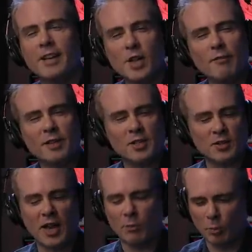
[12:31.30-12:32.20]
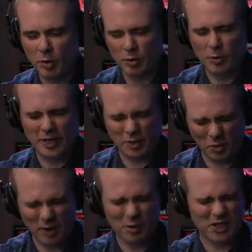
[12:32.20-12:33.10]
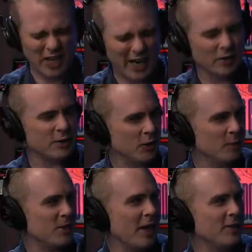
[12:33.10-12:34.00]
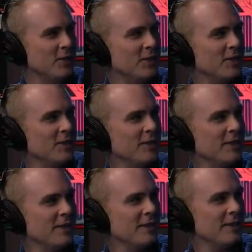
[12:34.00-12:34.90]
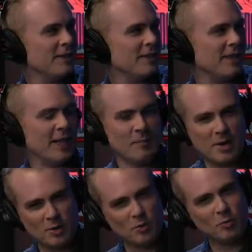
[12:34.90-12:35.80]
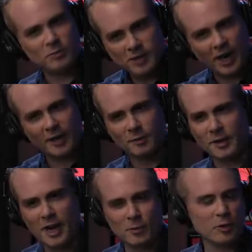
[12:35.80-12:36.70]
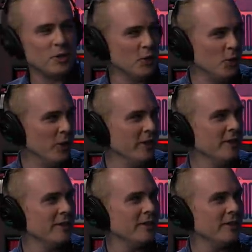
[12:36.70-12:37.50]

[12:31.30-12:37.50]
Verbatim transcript: often as this game will put you in incredibly dire circumstances, and make you kind of hate what you're doing.